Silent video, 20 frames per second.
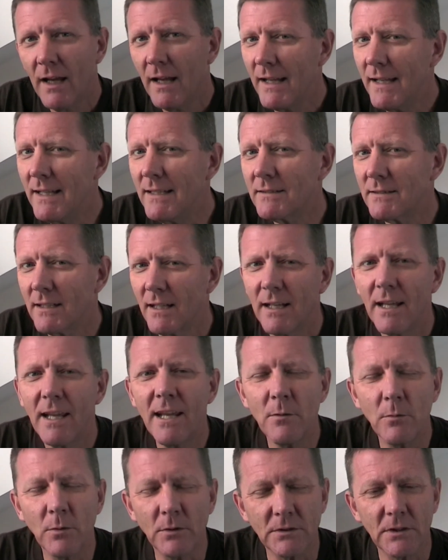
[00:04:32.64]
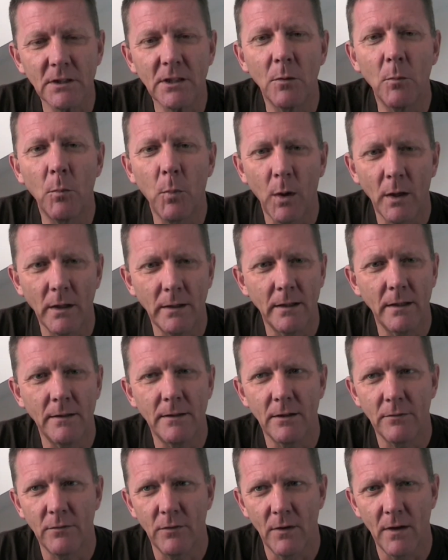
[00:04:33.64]
it was a completely
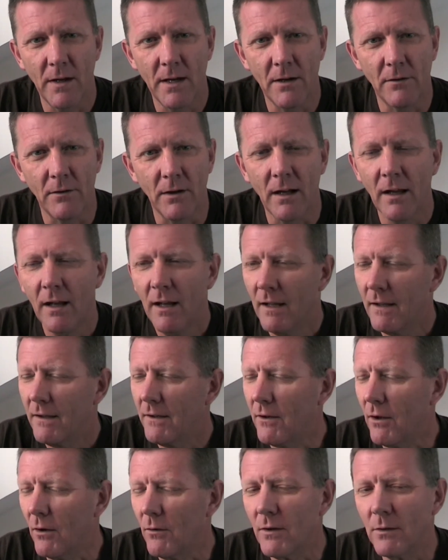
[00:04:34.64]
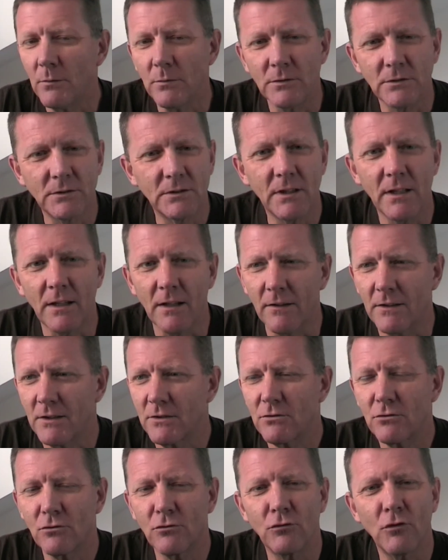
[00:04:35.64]
different era. You know, there was, you know, the
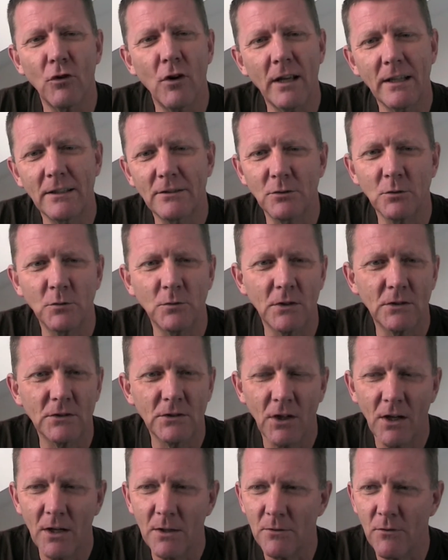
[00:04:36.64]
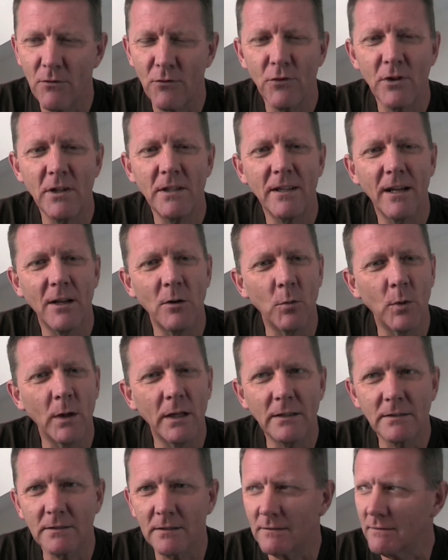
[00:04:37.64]
strikes all the time, 3-day
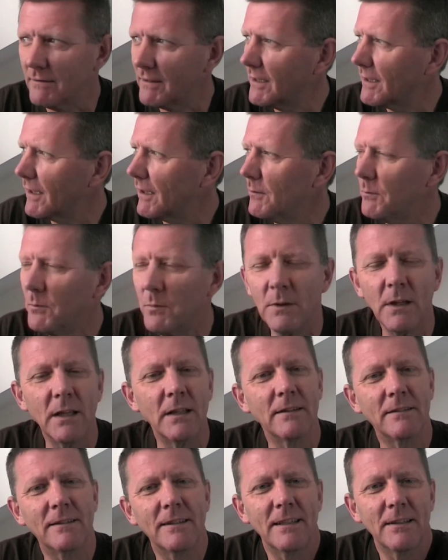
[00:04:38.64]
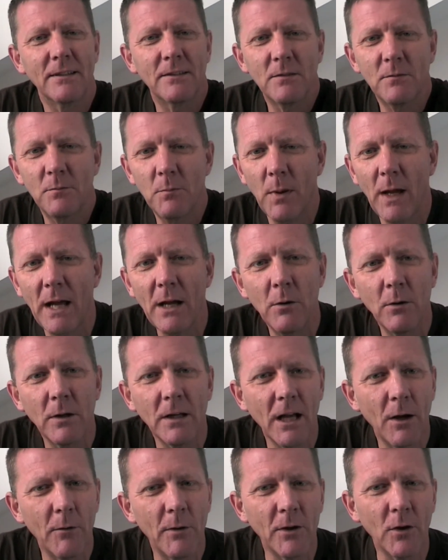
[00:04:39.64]
weeks, and you know, power
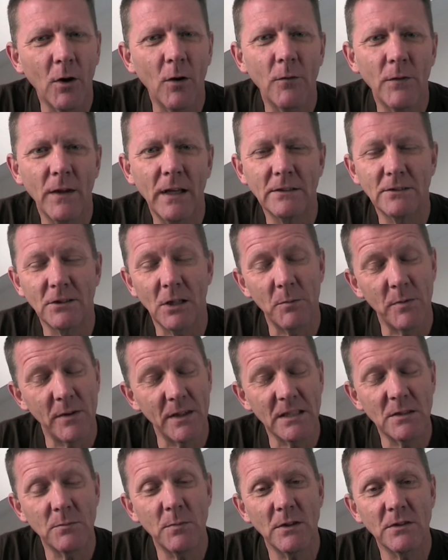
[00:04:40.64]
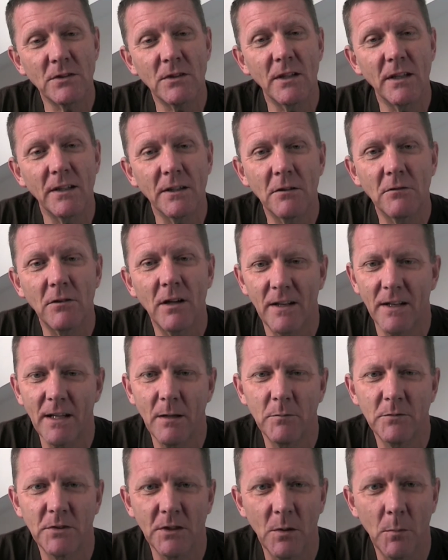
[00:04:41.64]
going off, that type of thing, especially in the run
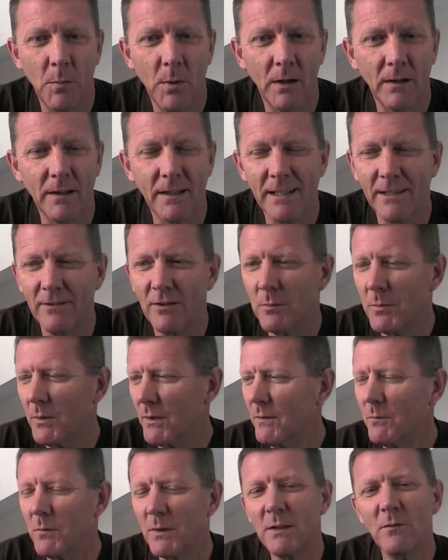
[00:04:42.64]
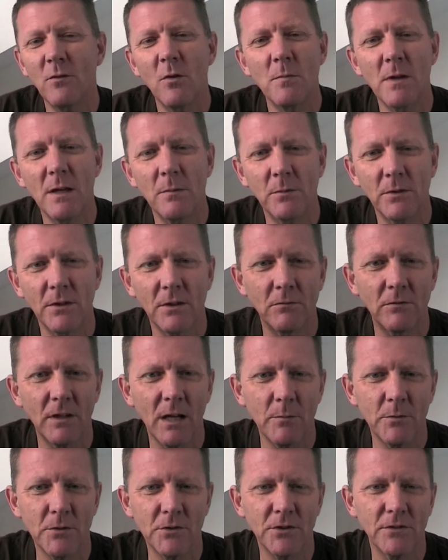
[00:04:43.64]
up to the punk era. But we remember the
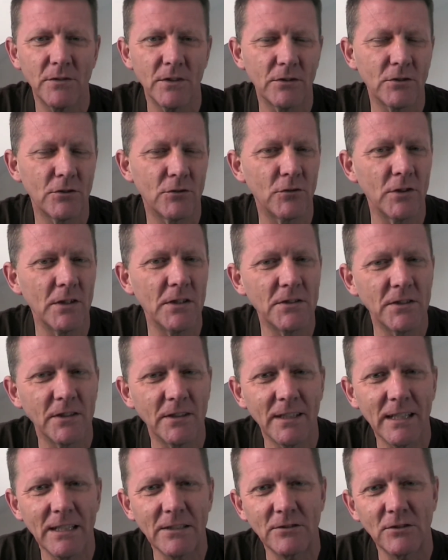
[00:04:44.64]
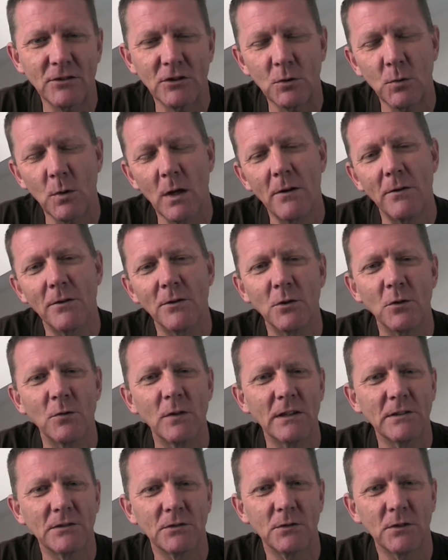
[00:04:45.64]
rubbish in the streets in Leicester Square and all
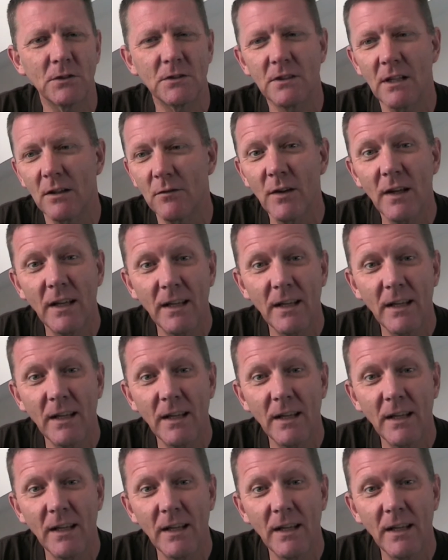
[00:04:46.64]
that sort of stuff